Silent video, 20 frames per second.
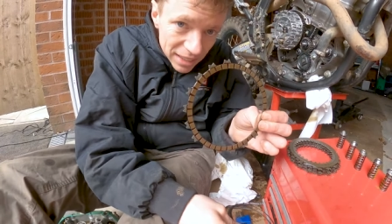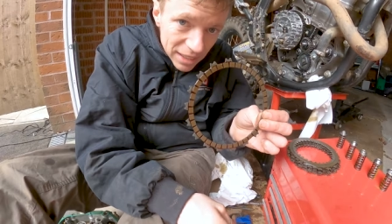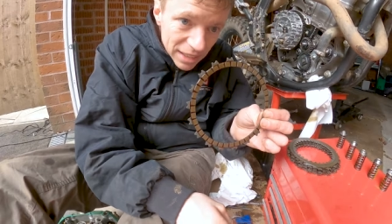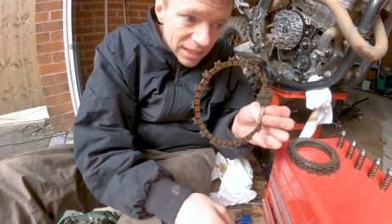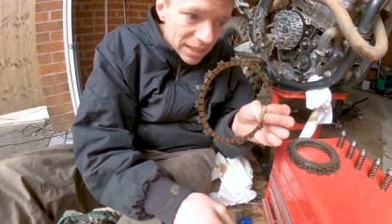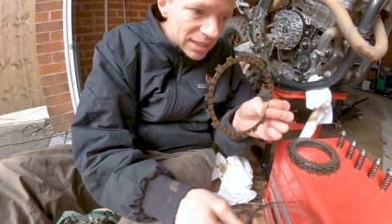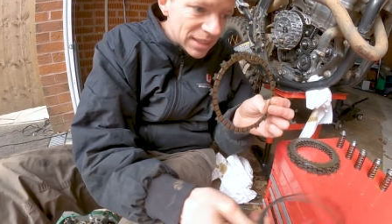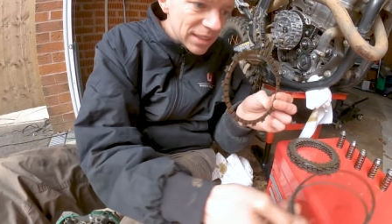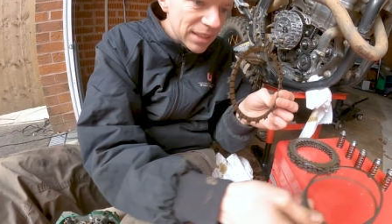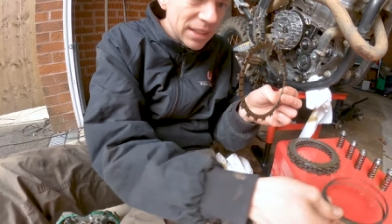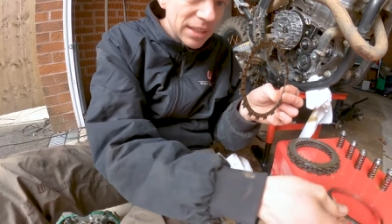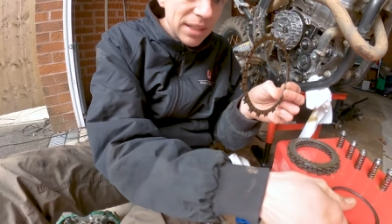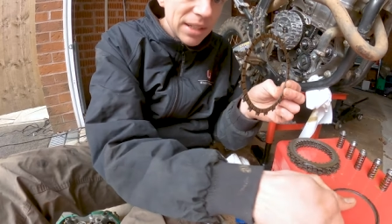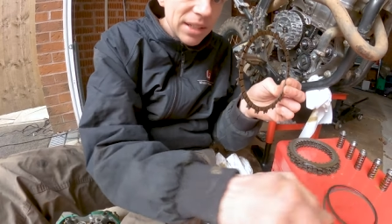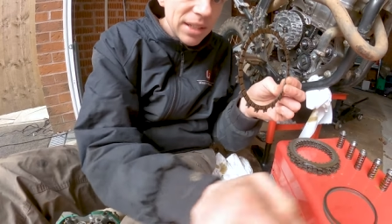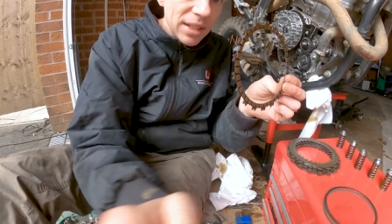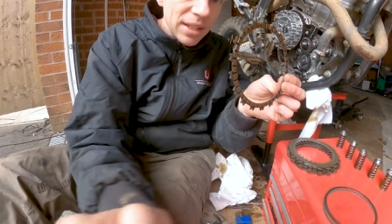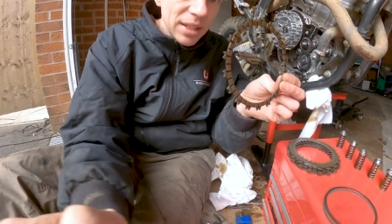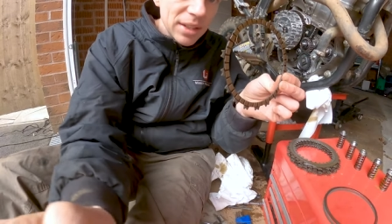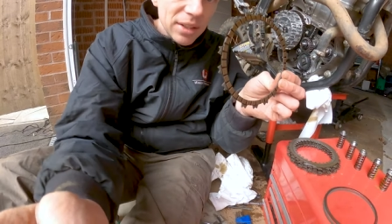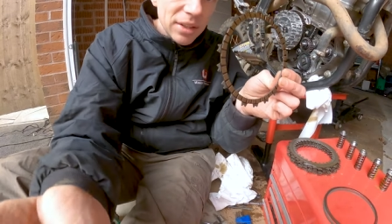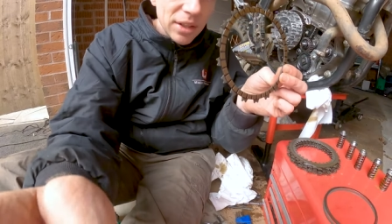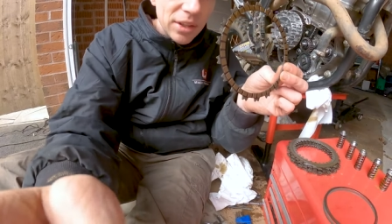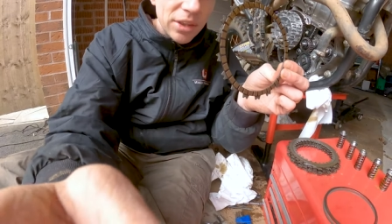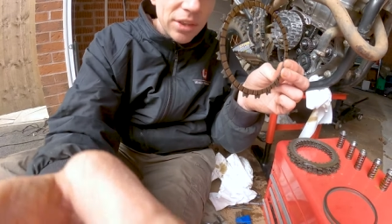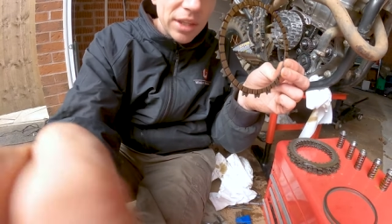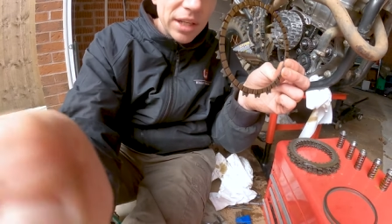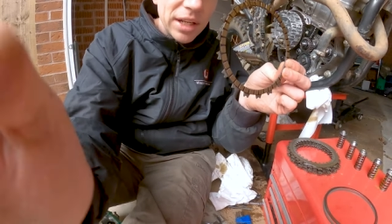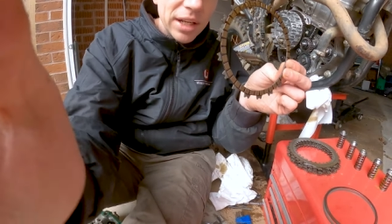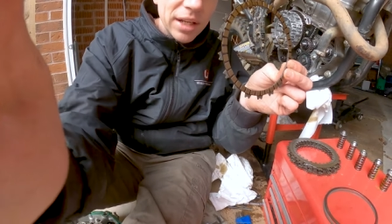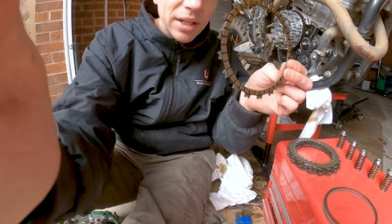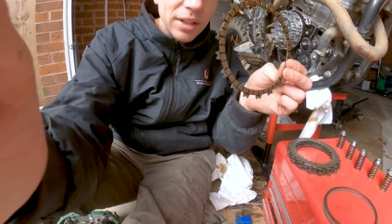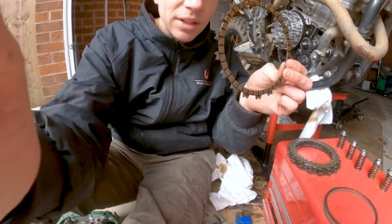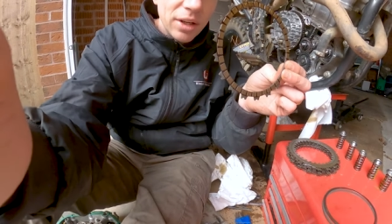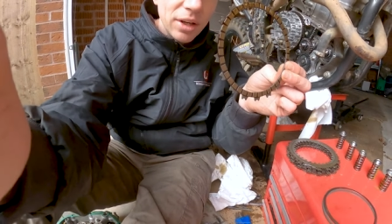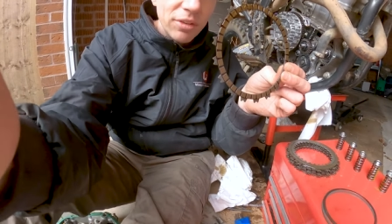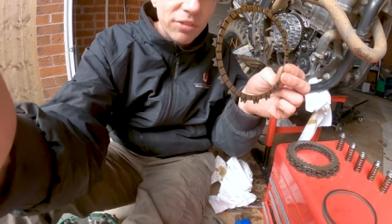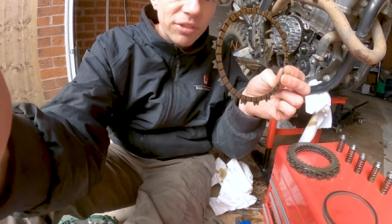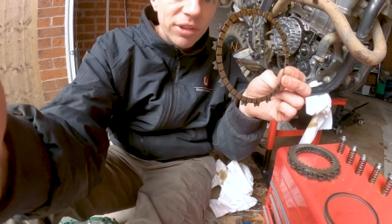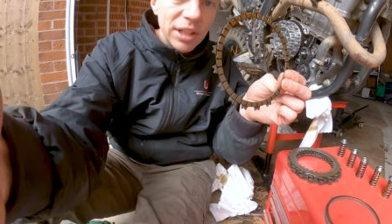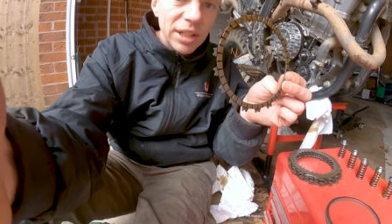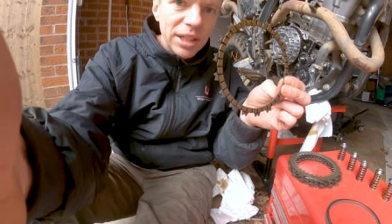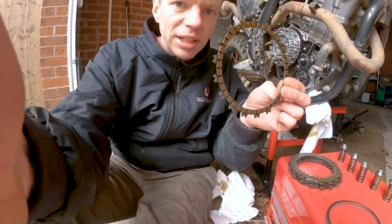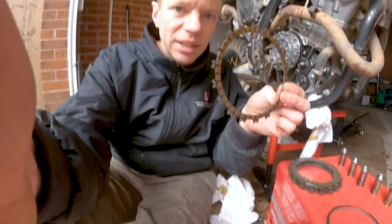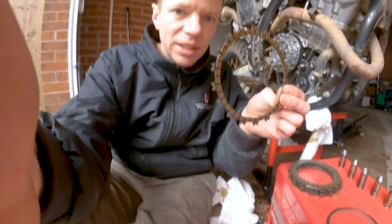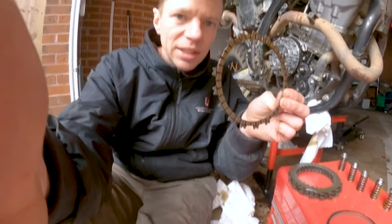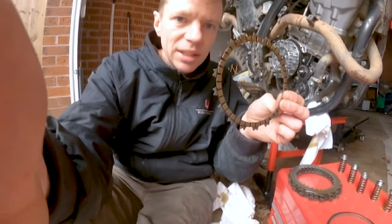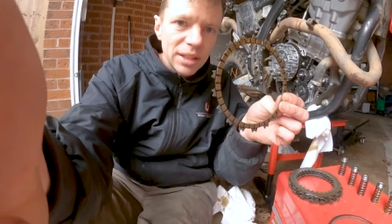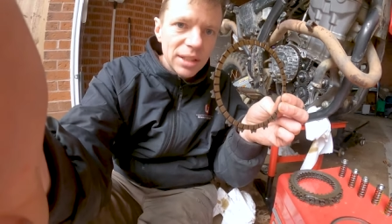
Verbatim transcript: this, the thinner of the